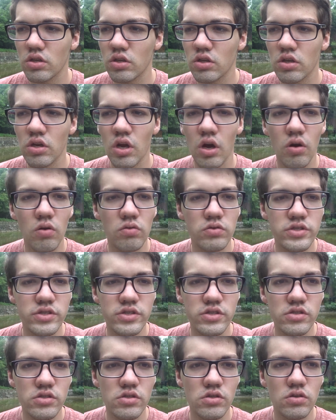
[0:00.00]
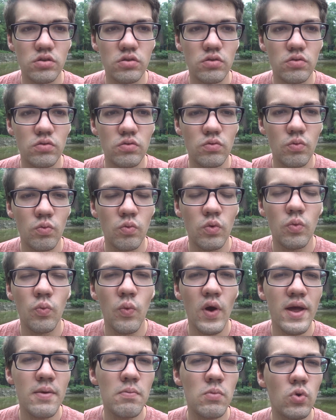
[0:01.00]
you know, just were
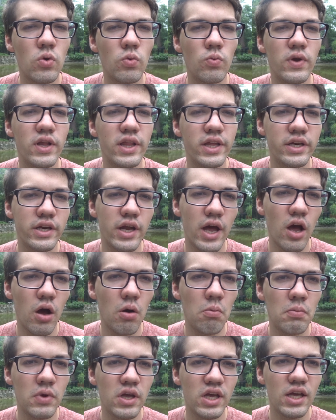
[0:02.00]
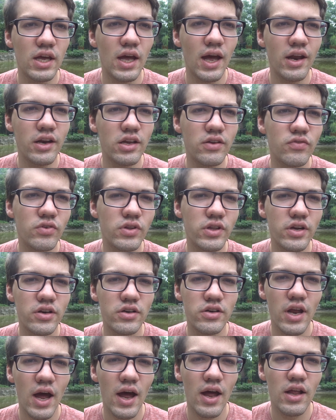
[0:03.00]
way more willing to help me, and even their
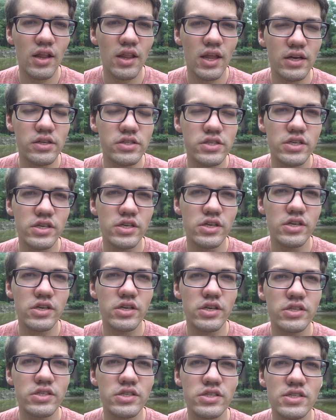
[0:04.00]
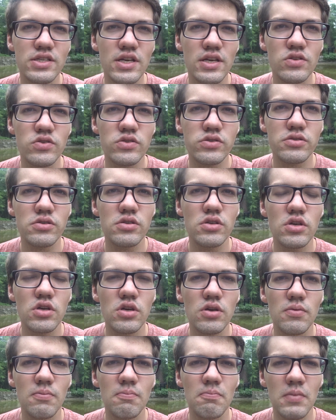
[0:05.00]
dialect here, it just sounds
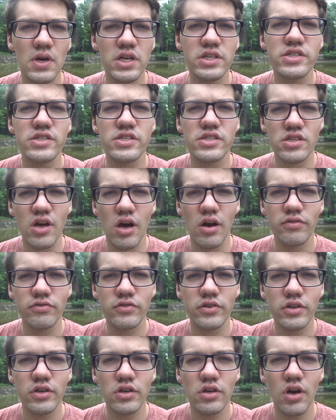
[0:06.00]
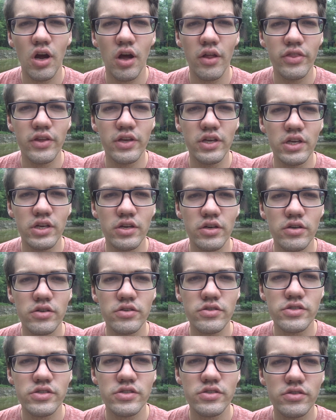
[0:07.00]
much softer on the
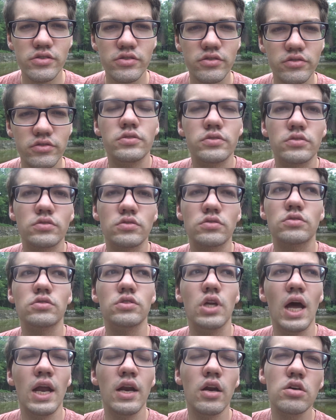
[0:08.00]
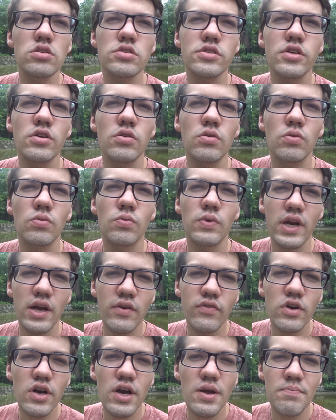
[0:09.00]
ears. And also,
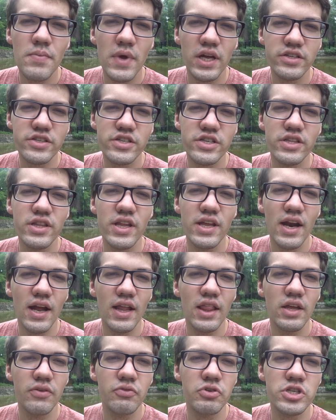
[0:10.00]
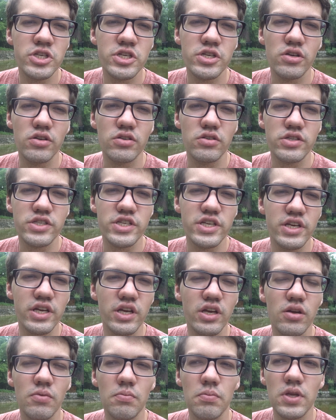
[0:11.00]
whenever I mention that I live in
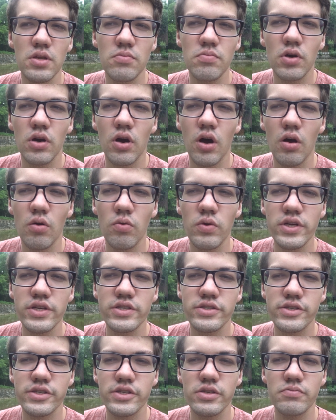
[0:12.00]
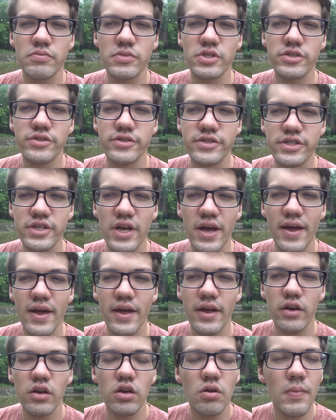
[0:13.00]
Chongqing, people always seem to
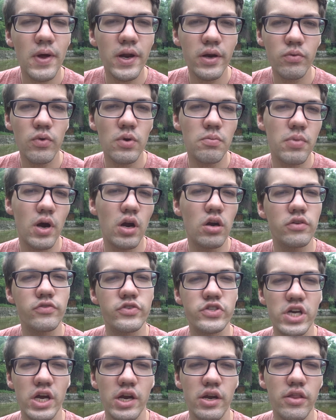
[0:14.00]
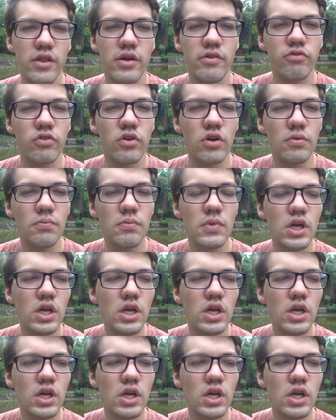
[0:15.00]
say, no matter what part of China they're from,